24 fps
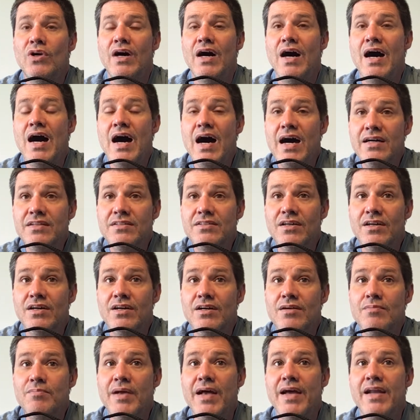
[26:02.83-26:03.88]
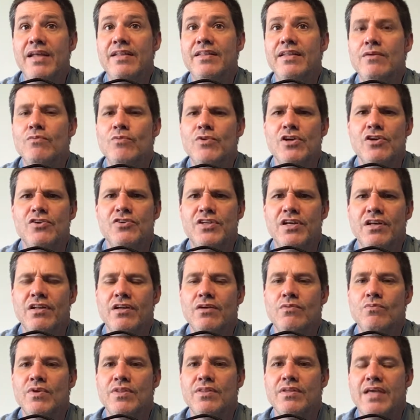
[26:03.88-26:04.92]
a hot tub, anything where you're
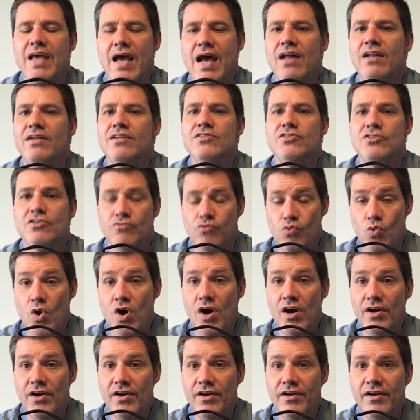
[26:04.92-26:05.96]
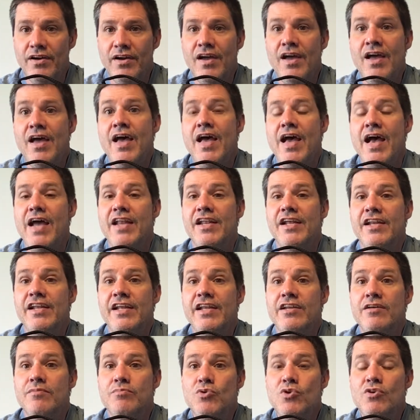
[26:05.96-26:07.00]
dealing with gallons of water and you
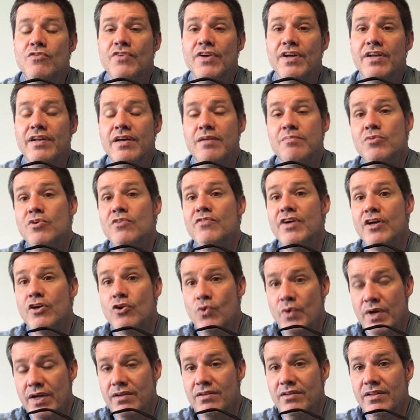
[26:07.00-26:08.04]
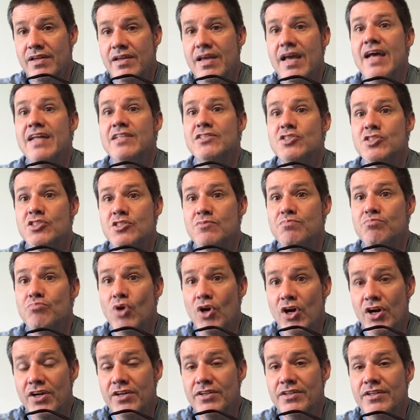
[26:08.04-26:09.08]
need to move it and move it quickly and
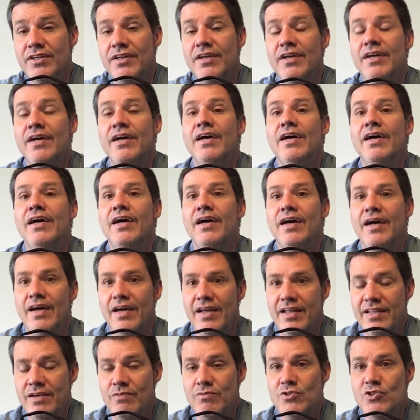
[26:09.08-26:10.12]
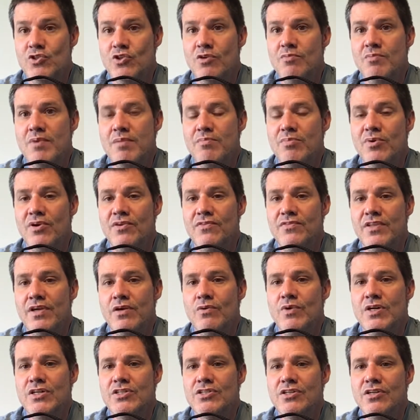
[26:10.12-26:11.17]
smart, it was on my birthday
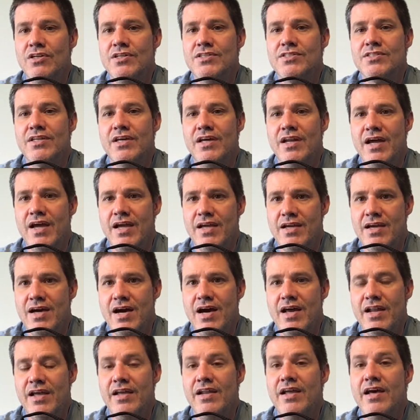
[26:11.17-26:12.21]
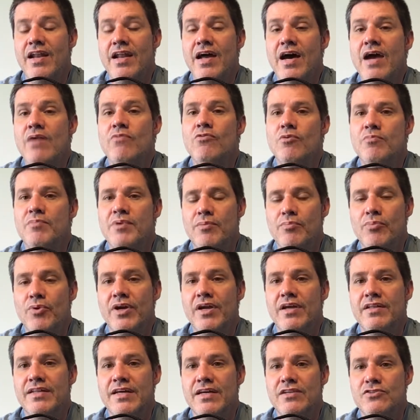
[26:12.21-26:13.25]
wish list and I got it. And I will be
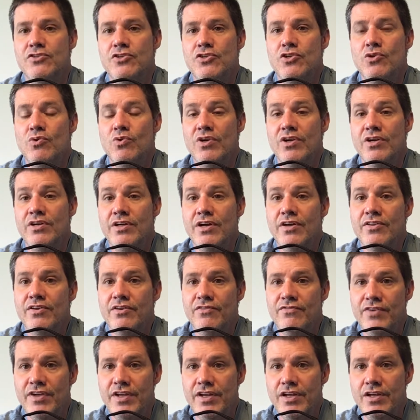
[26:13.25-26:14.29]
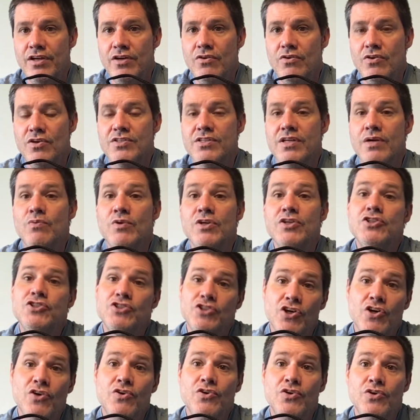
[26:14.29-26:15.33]
bringing that to you on another video because I want to
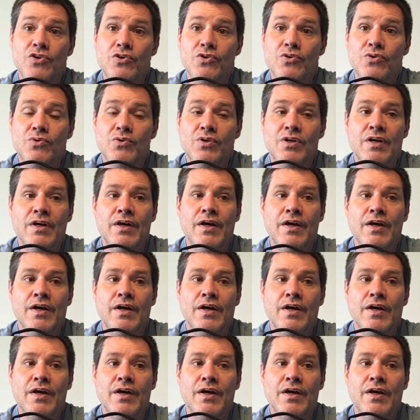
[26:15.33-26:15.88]
show you